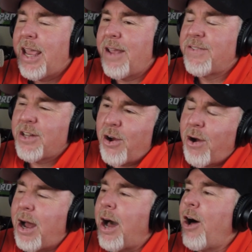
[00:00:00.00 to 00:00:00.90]
If
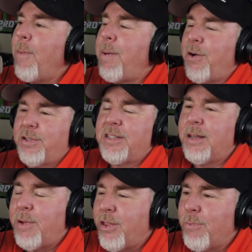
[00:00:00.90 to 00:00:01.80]
so, I'll post
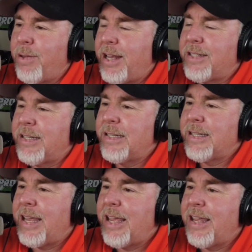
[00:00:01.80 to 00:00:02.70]
them other
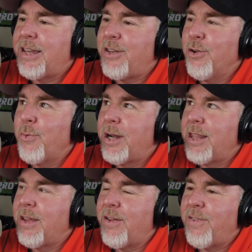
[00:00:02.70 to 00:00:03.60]
places, and you're one
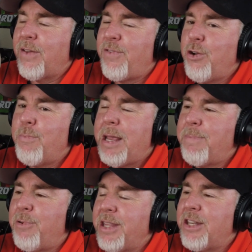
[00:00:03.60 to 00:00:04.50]
of the few
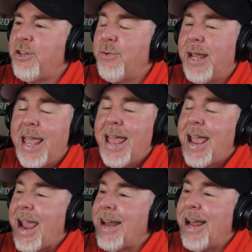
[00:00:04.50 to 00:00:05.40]
people that do it,
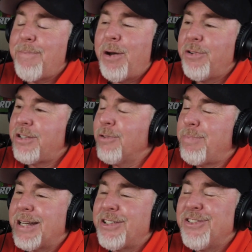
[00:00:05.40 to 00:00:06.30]
and I post your
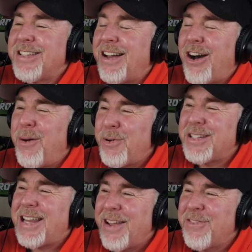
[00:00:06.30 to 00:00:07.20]
pictures
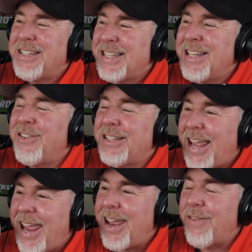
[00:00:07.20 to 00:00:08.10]
almost every single
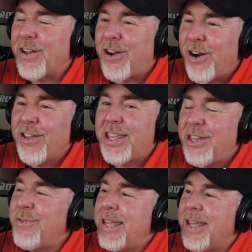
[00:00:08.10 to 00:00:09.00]
day of a car that
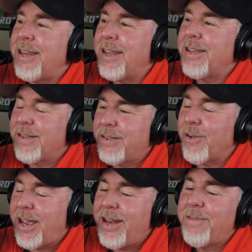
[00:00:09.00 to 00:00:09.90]
you did, yep.
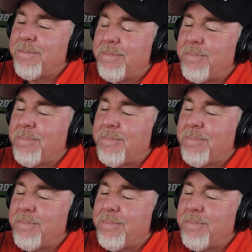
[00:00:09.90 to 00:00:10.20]
right?